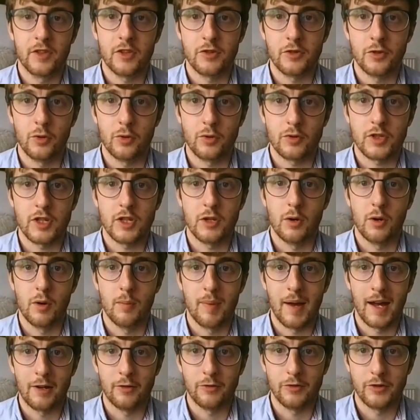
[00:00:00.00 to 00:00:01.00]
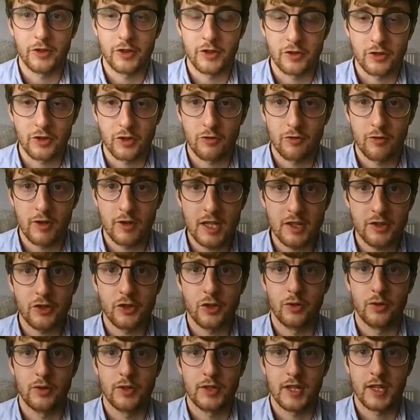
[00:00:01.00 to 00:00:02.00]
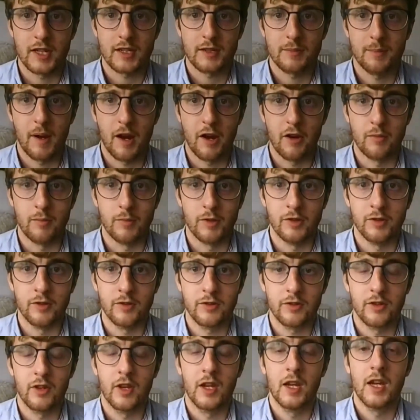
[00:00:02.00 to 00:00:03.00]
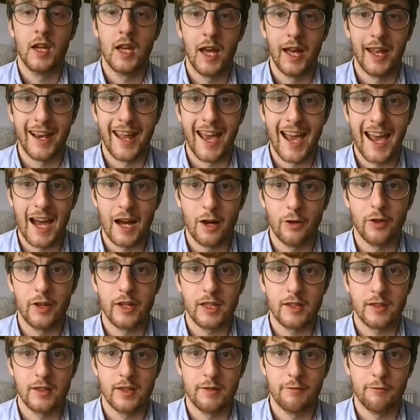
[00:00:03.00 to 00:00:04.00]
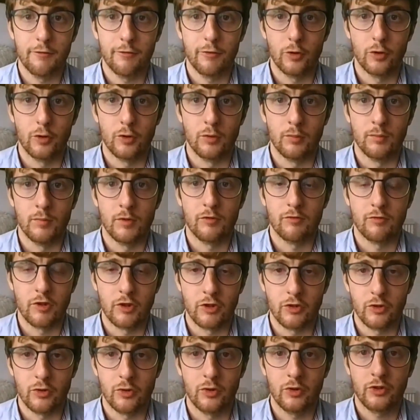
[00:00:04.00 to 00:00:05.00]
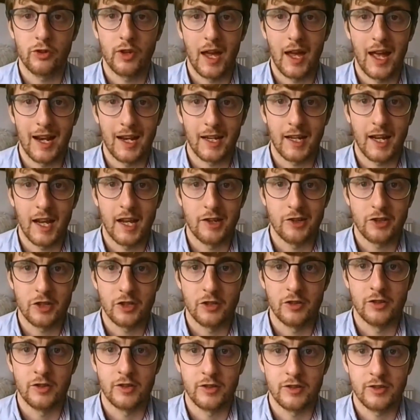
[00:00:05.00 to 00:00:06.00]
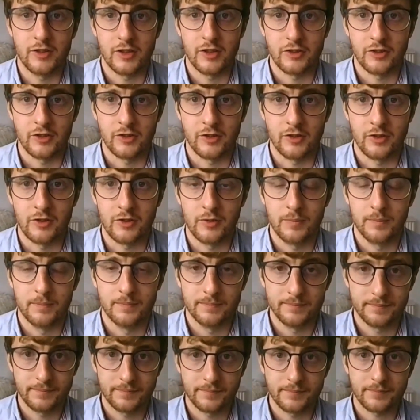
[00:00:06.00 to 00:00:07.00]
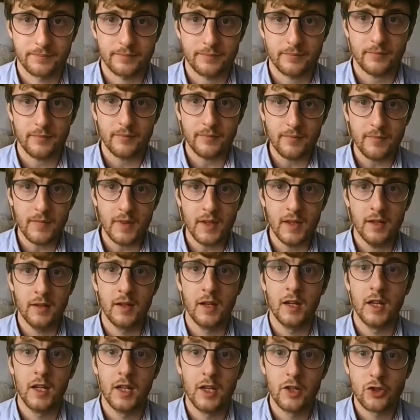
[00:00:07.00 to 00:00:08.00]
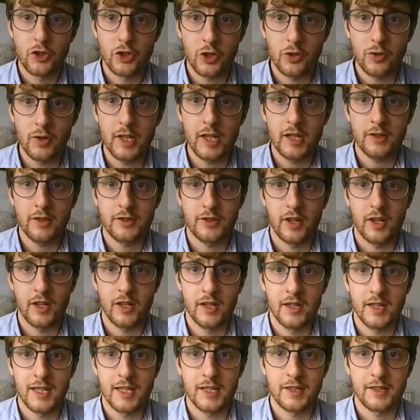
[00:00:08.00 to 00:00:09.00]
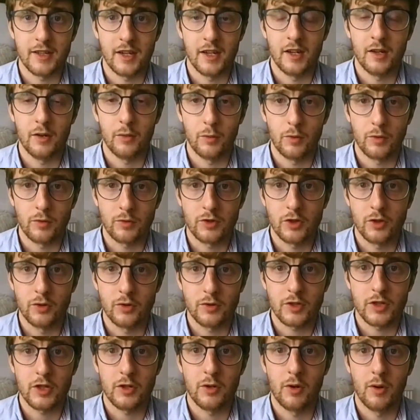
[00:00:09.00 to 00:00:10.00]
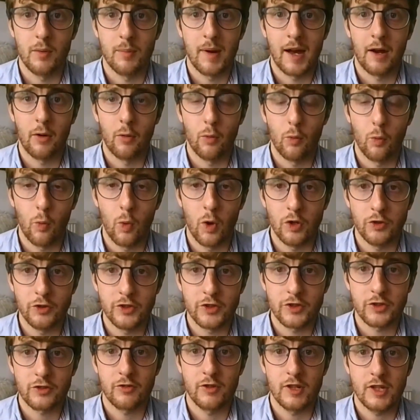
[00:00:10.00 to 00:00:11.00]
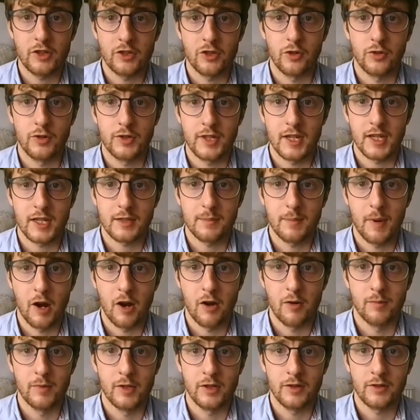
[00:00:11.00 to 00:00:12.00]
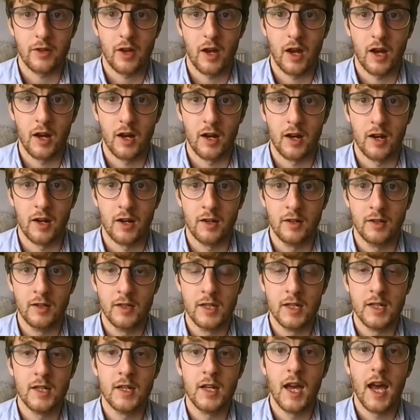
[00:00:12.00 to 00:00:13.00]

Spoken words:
to talk to you about discrete choice experiments and how they can inform resource allocation decisions. Julius and Anita will talk to you about what discrete choice experiments are